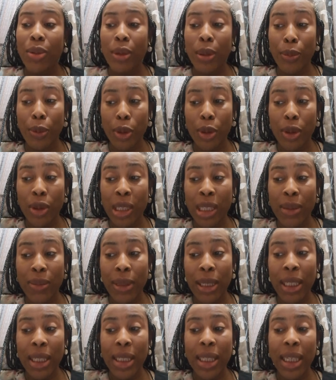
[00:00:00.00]

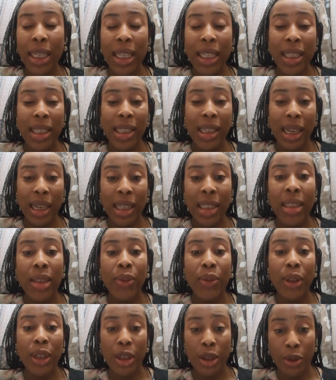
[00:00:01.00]
Reproducibility in
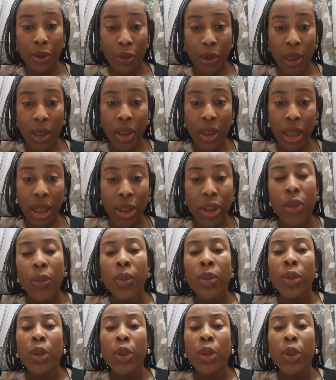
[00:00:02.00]
Scientific Research,